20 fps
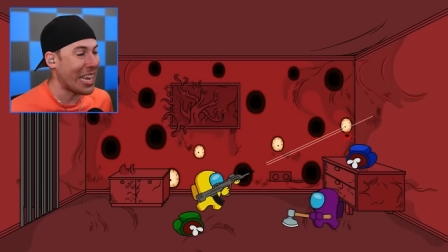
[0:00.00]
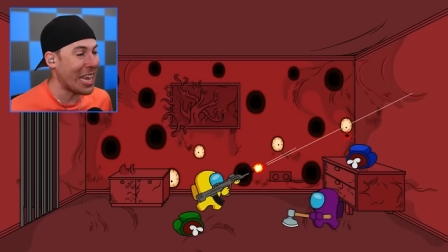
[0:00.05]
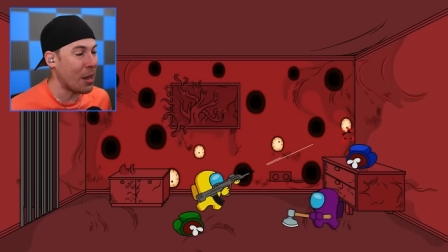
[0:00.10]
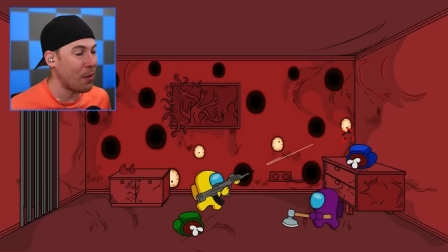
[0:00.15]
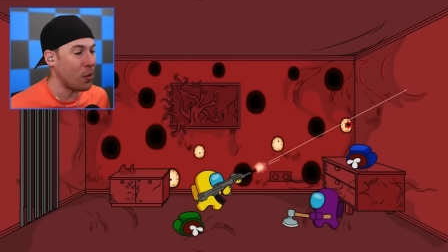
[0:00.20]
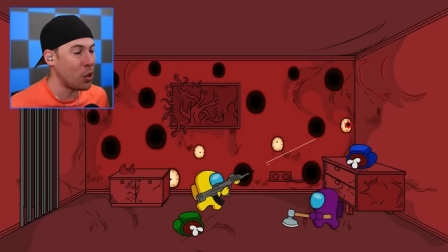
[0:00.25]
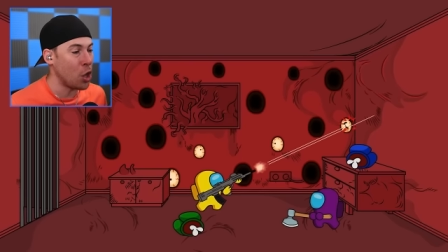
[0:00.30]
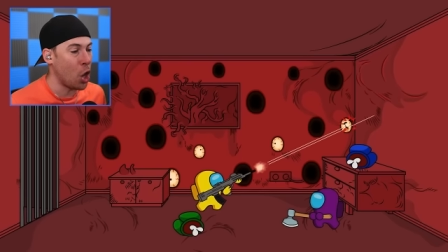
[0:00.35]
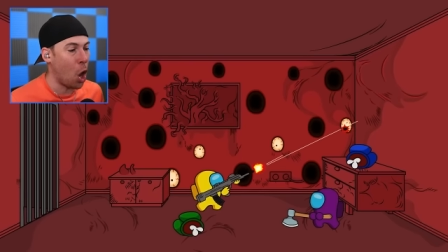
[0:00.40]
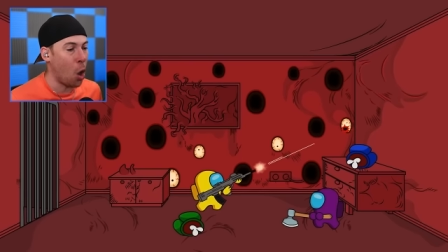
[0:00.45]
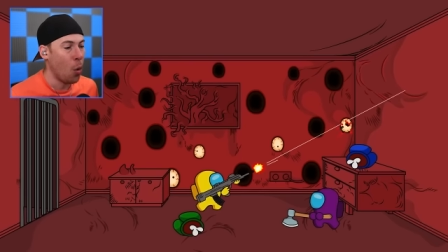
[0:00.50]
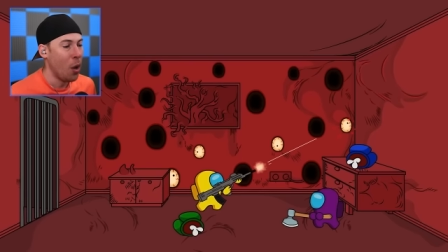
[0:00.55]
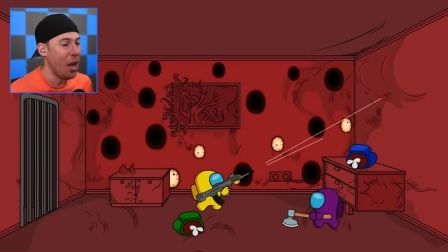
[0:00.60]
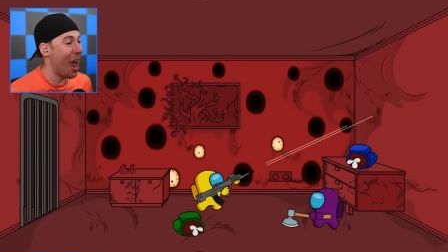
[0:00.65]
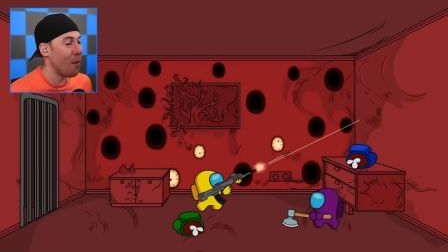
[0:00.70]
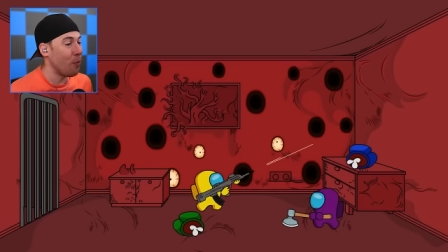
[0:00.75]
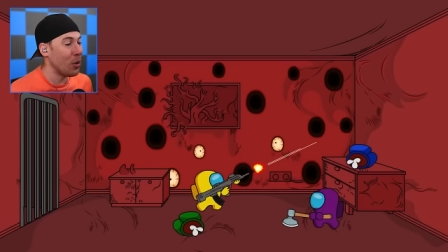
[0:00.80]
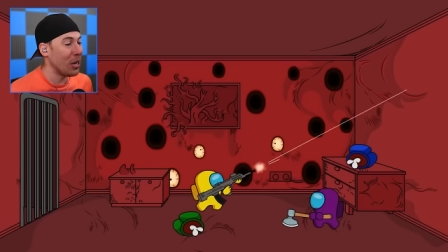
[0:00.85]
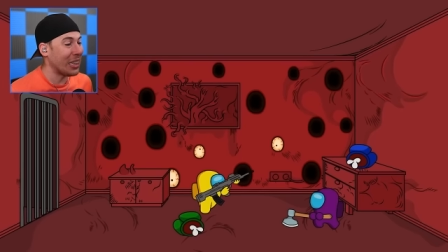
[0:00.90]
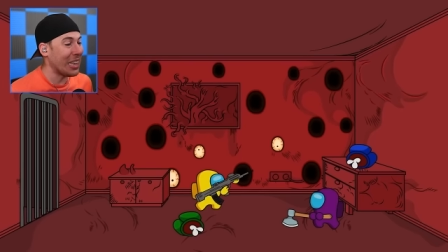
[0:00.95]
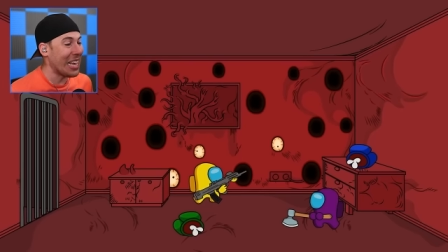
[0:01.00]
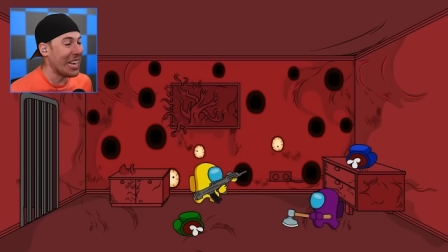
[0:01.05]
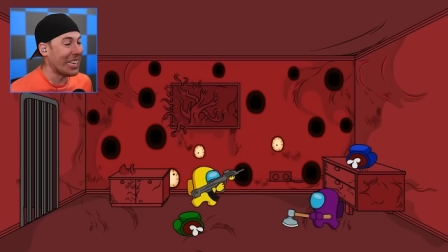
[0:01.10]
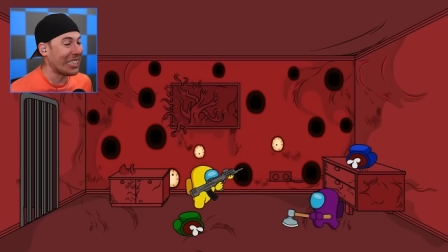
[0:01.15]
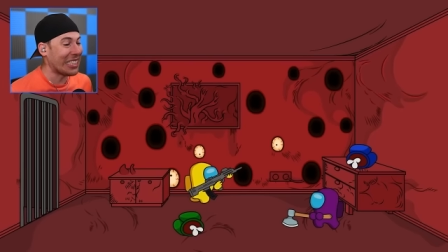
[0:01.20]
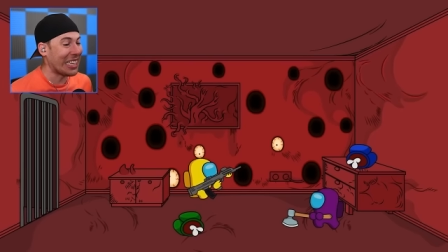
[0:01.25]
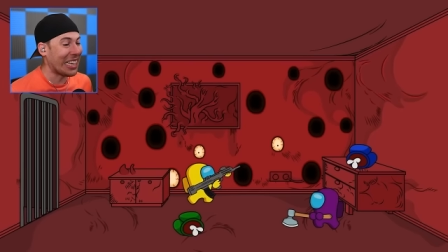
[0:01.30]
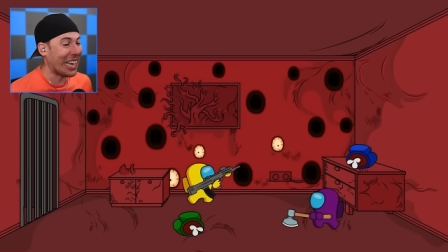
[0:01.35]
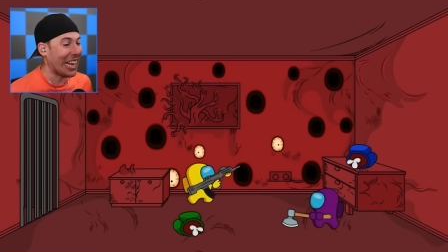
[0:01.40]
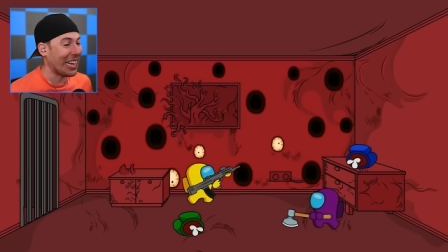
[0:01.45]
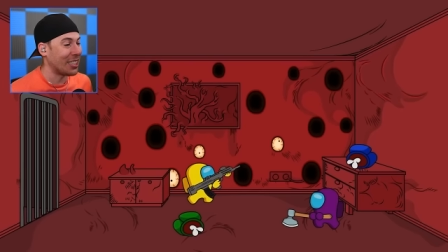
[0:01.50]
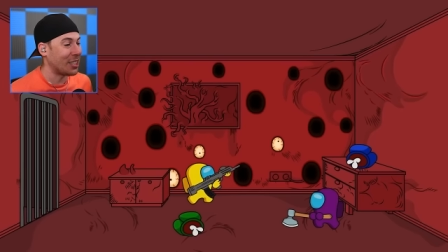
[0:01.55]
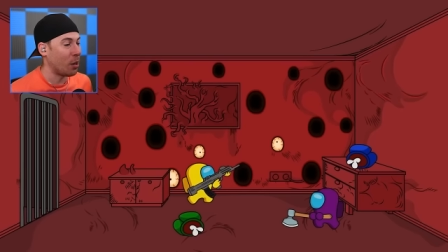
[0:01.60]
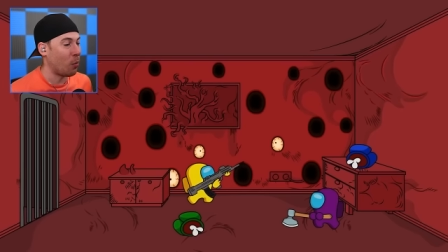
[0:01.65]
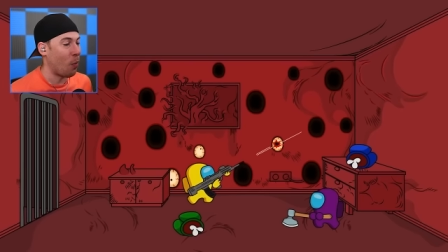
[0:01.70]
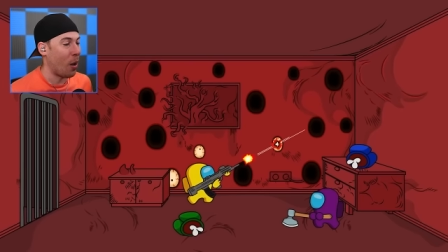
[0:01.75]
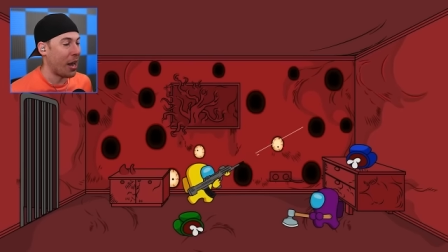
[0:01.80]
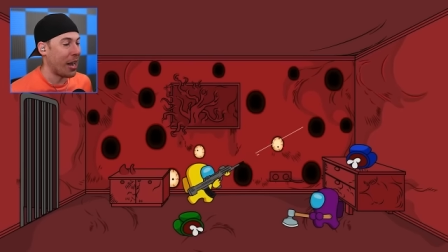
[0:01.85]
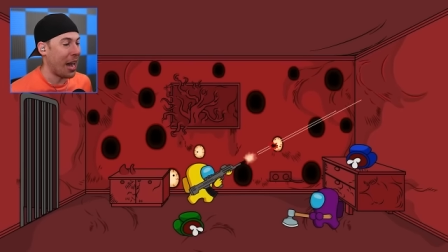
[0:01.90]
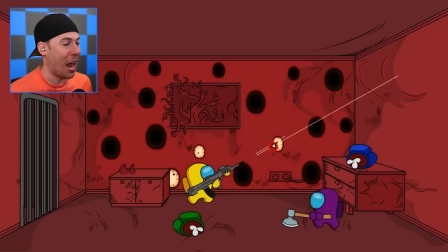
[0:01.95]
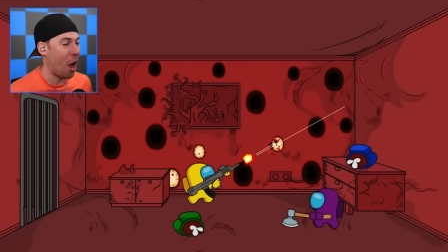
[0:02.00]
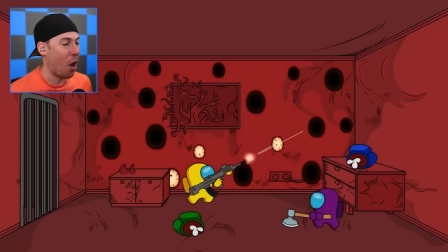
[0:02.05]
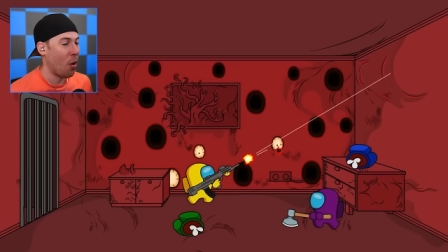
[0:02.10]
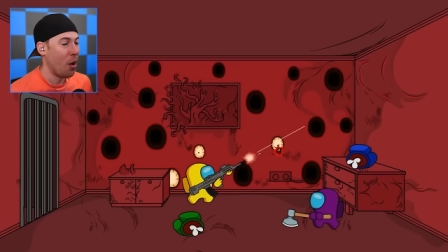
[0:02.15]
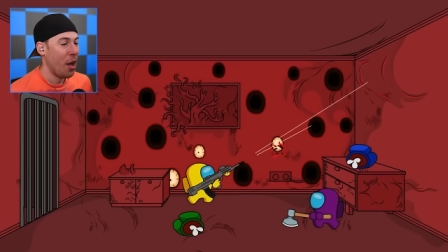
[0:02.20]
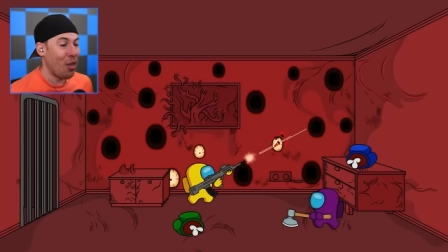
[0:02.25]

even though everything is against them right now.